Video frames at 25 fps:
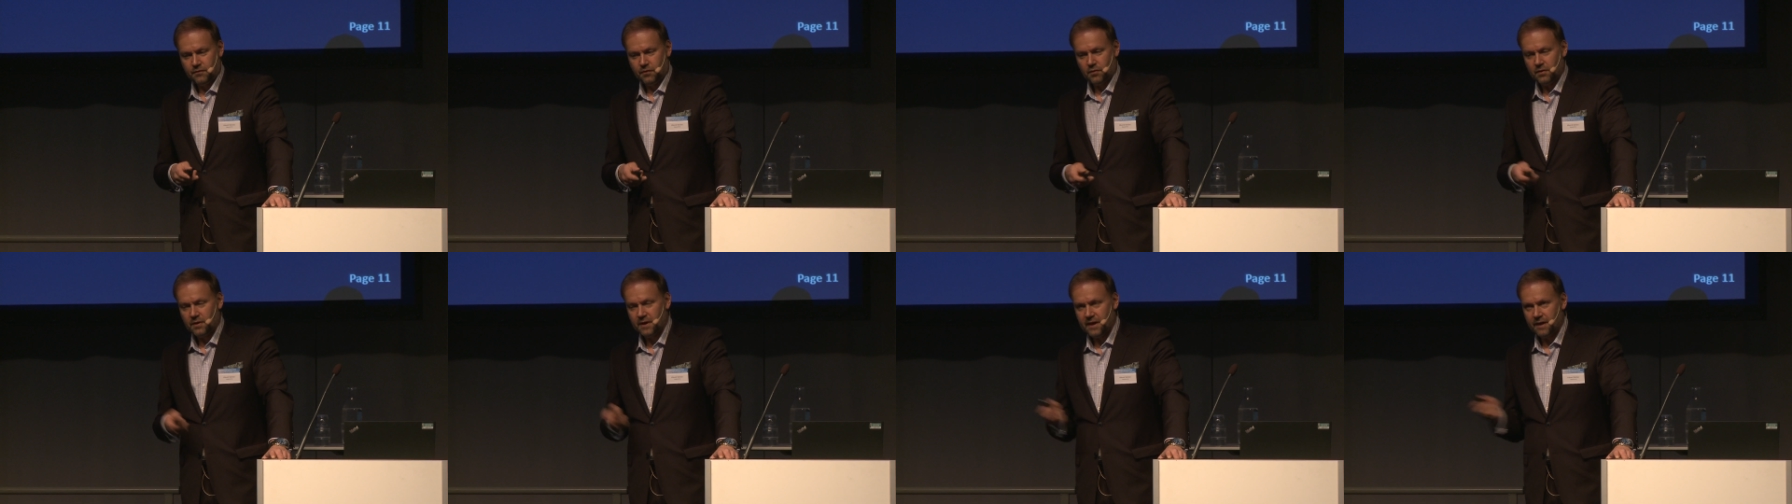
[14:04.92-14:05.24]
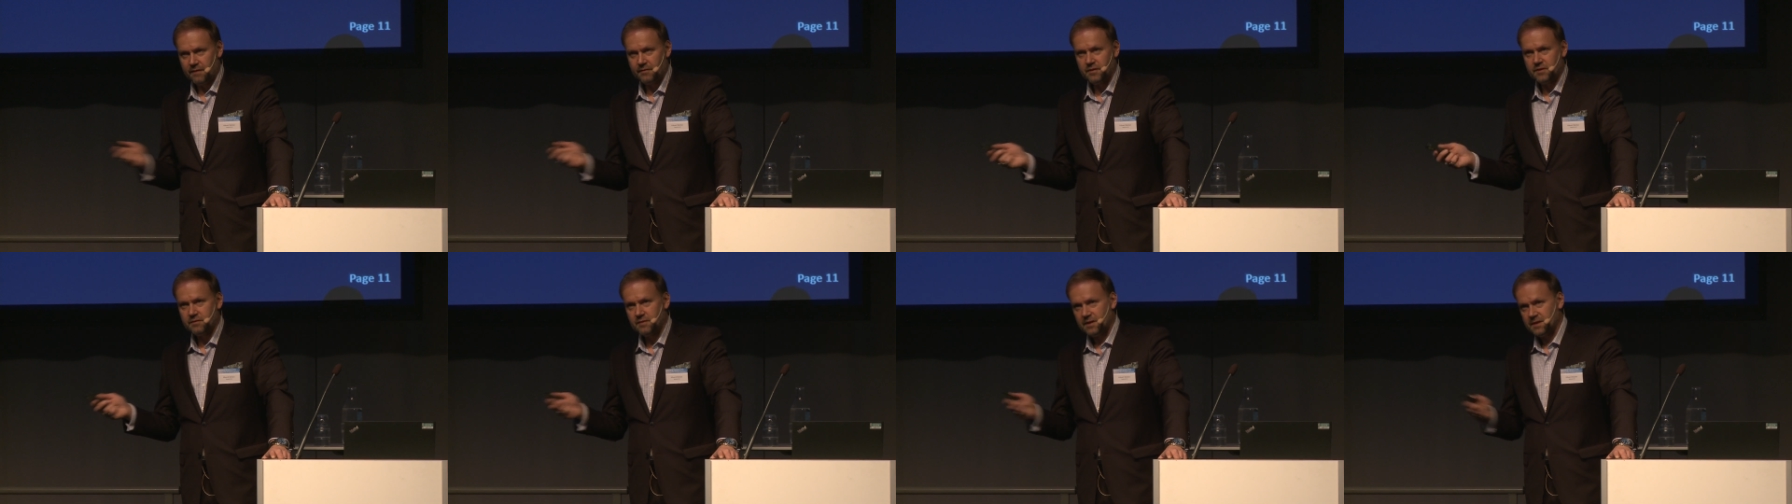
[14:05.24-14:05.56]
for
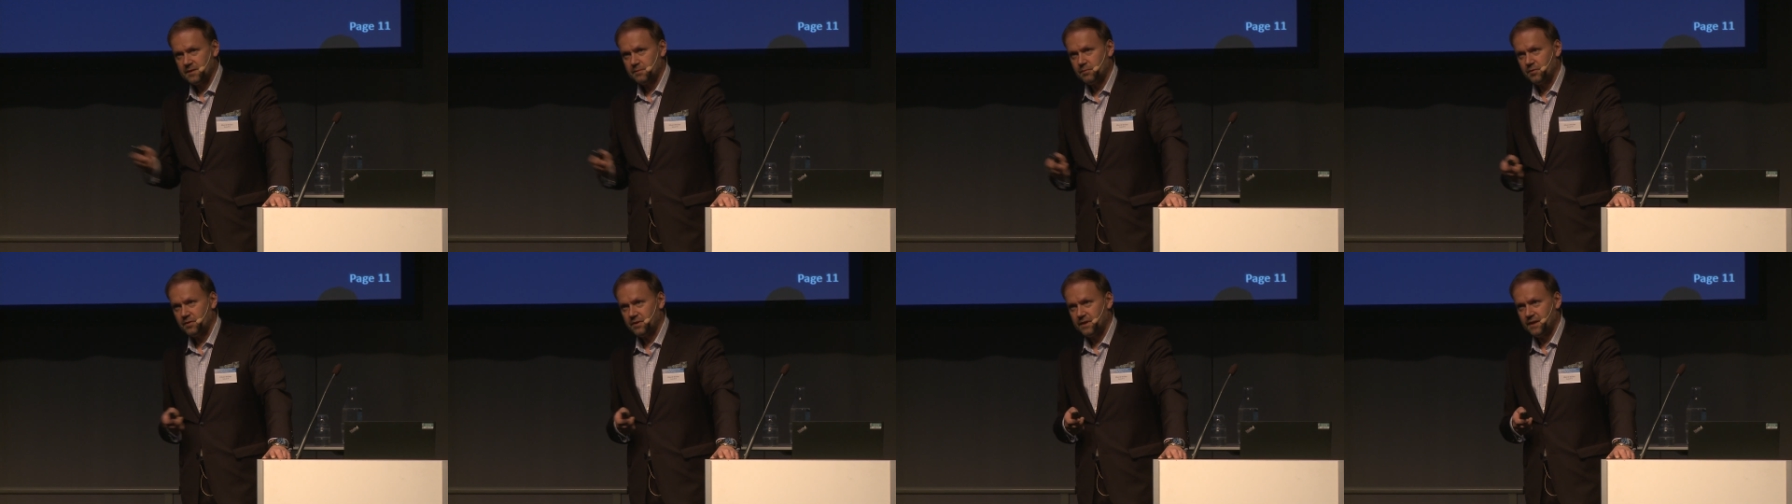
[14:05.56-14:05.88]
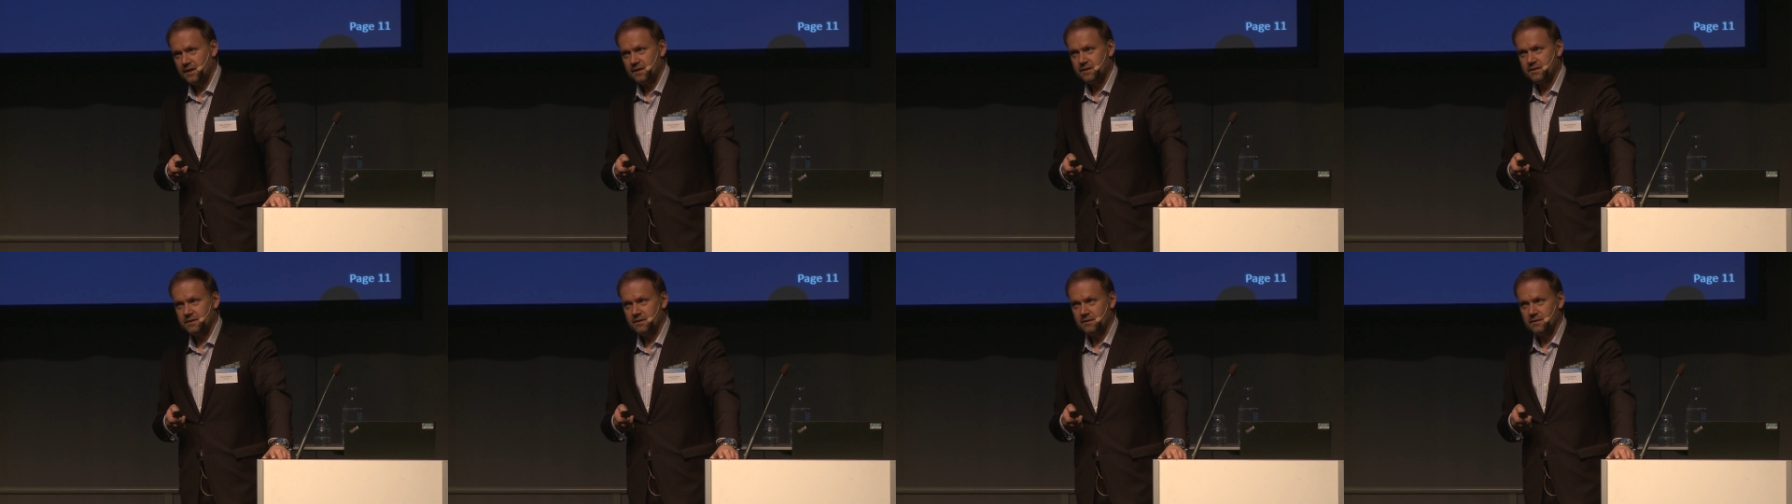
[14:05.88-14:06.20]
heavy
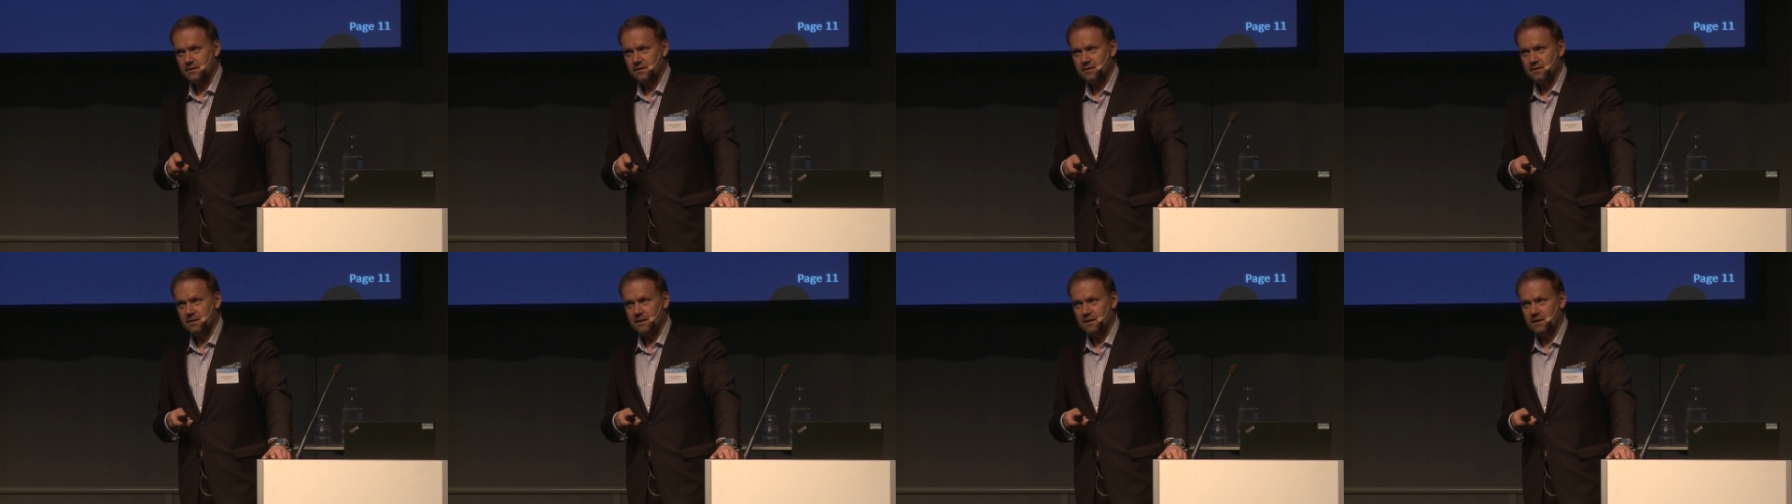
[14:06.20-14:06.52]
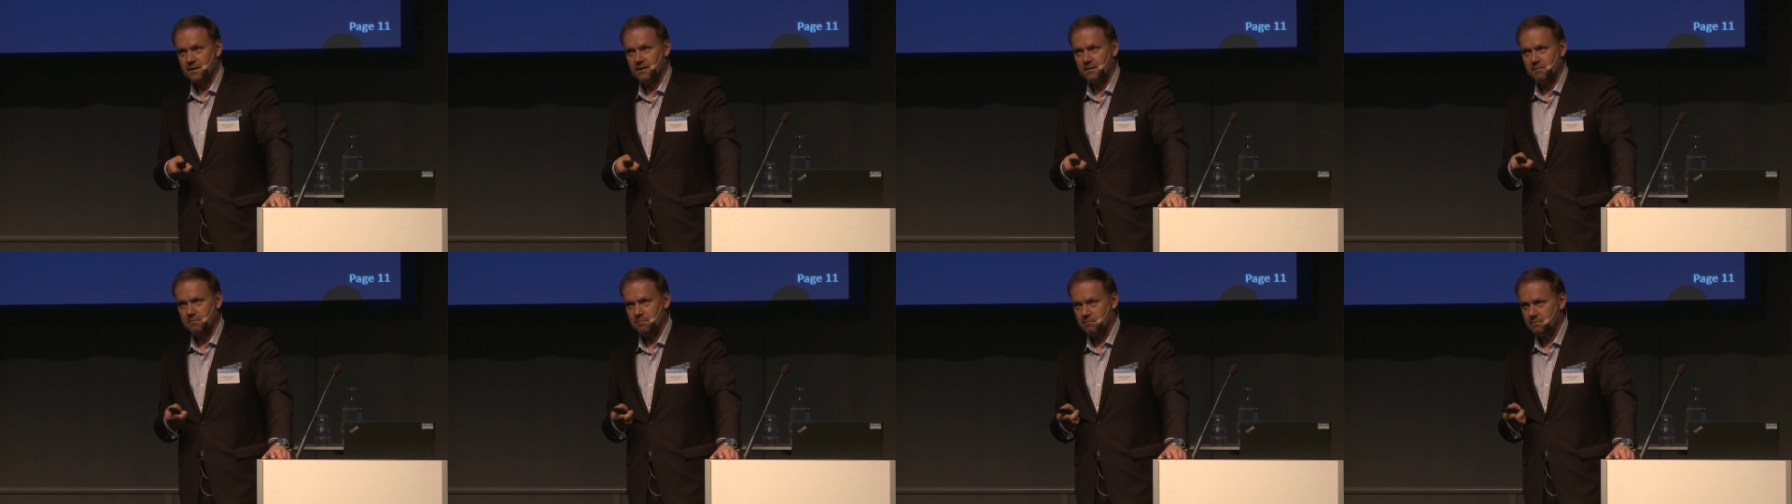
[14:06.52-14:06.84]
transportation,
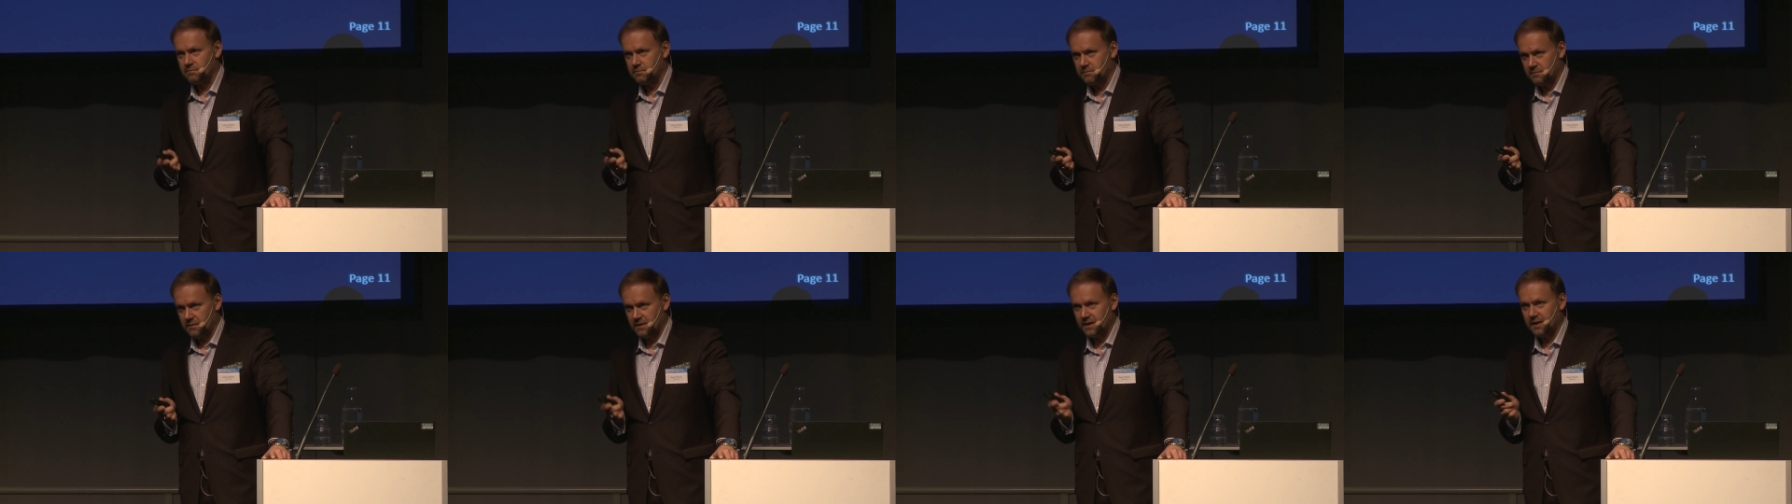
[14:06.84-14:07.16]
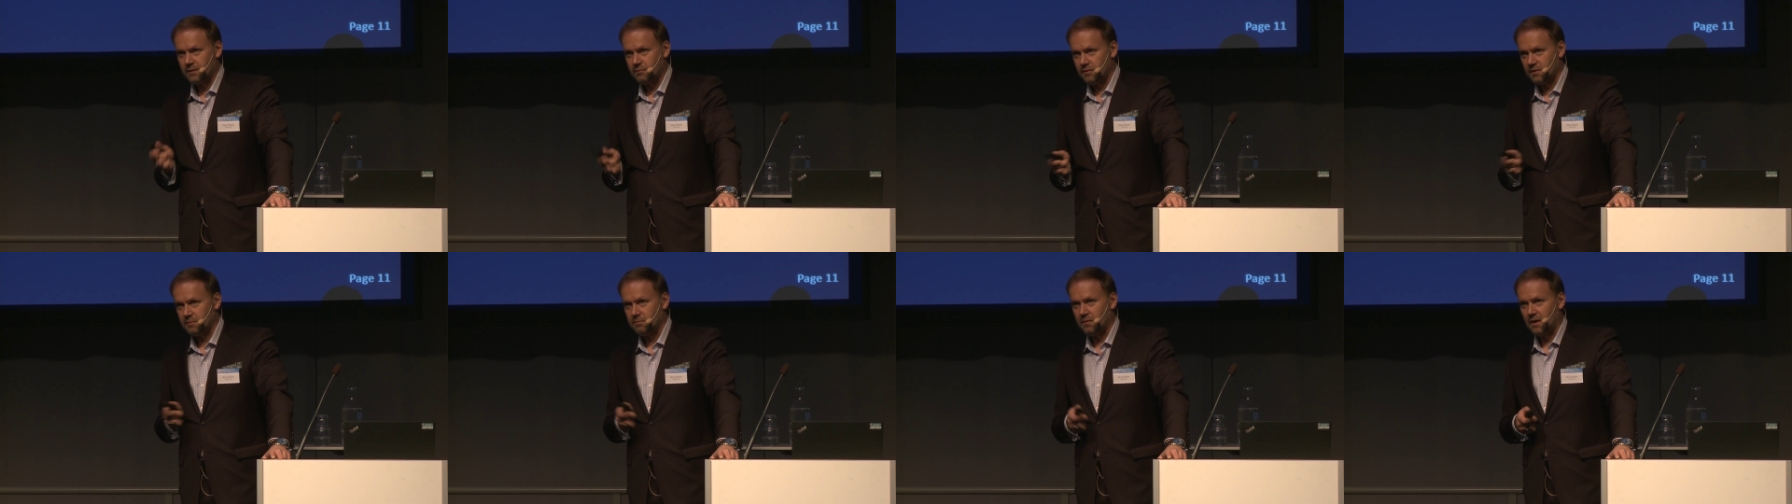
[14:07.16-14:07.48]

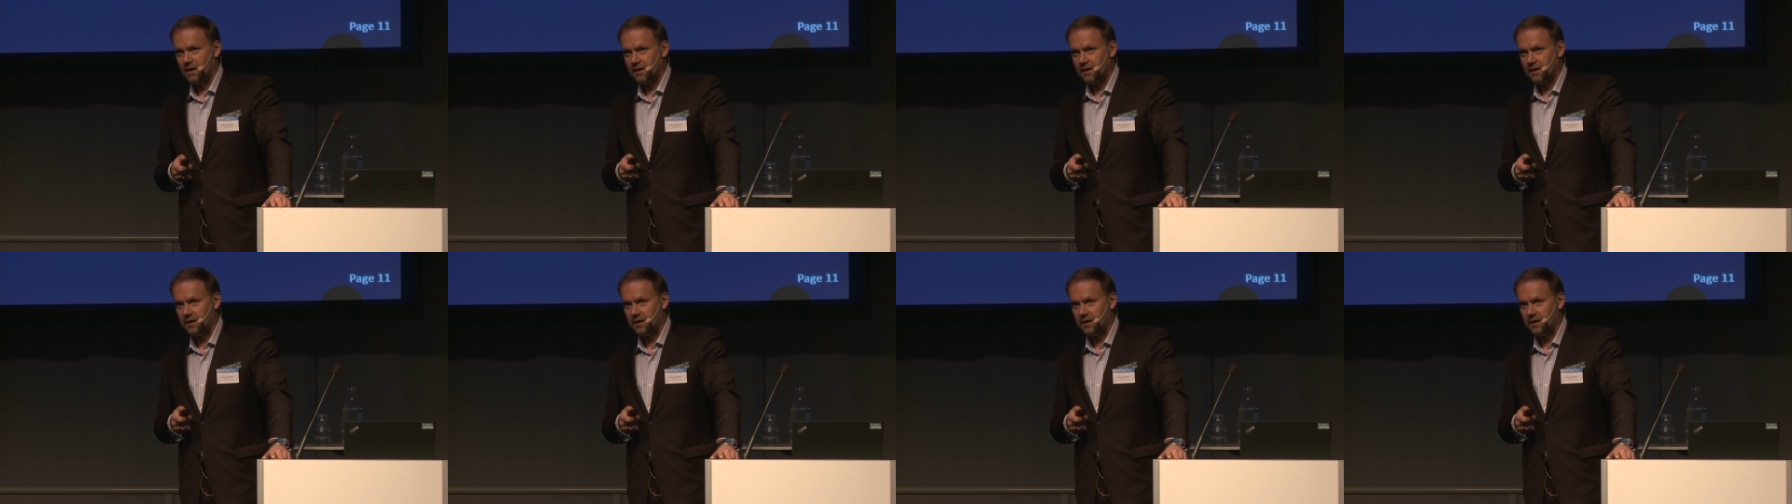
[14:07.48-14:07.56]
liquid